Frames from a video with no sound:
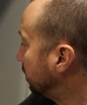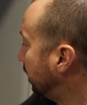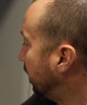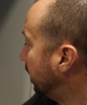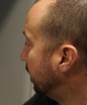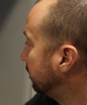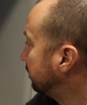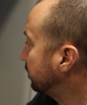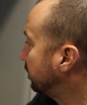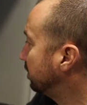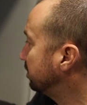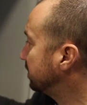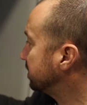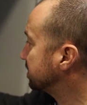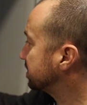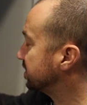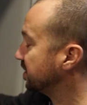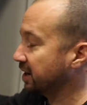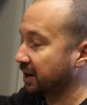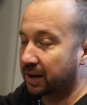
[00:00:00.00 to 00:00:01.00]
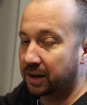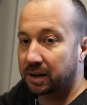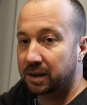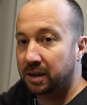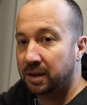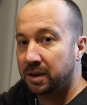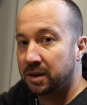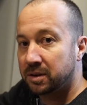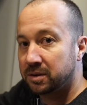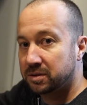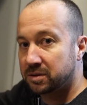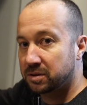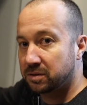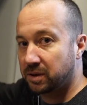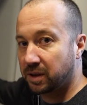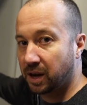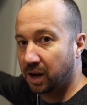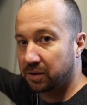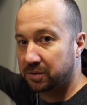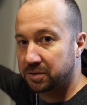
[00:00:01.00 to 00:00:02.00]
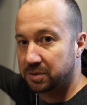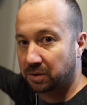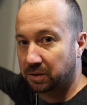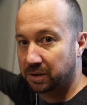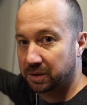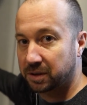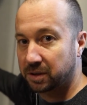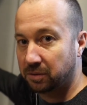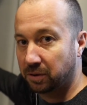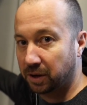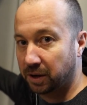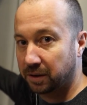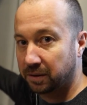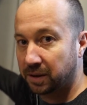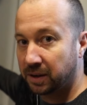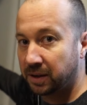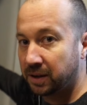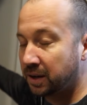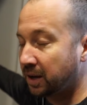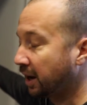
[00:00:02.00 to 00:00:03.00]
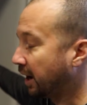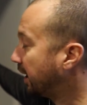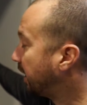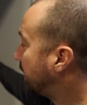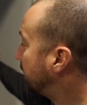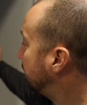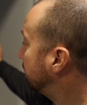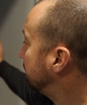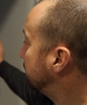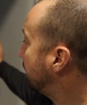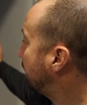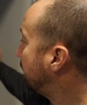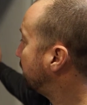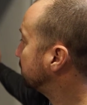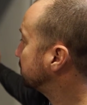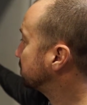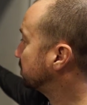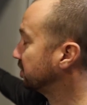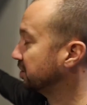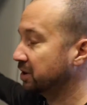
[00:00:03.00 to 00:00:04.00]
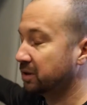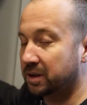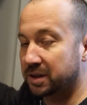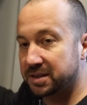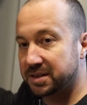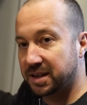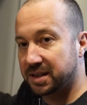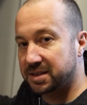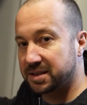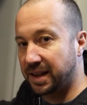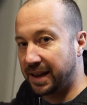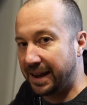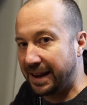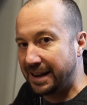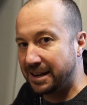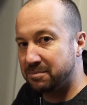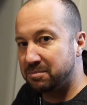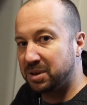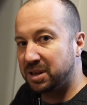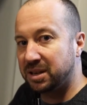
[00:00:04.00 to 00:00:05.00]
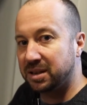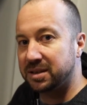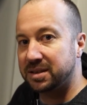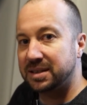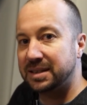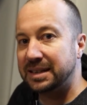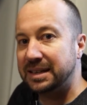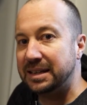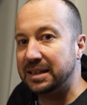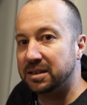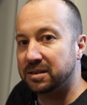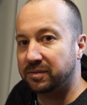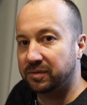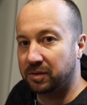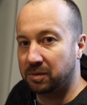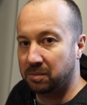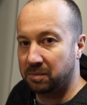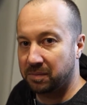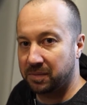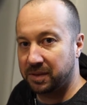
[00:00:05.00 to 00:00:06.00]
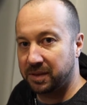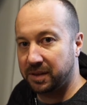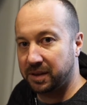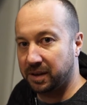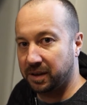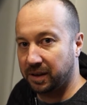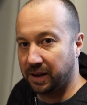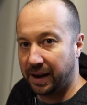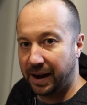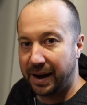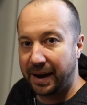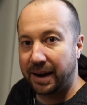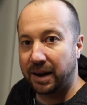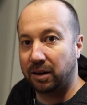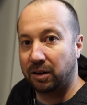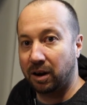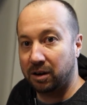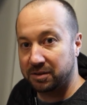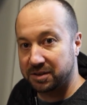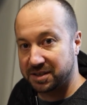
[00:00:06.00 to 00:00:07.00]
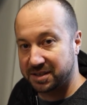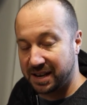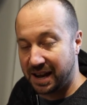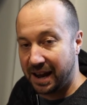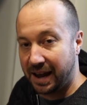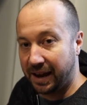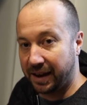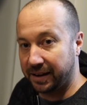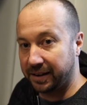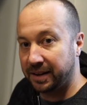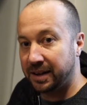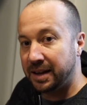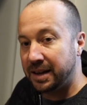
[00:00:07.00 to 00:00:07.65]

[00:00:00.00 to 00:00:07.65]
line from this tank to the outdoor unit. And that outdoor unit takes the ambient heat from the air outside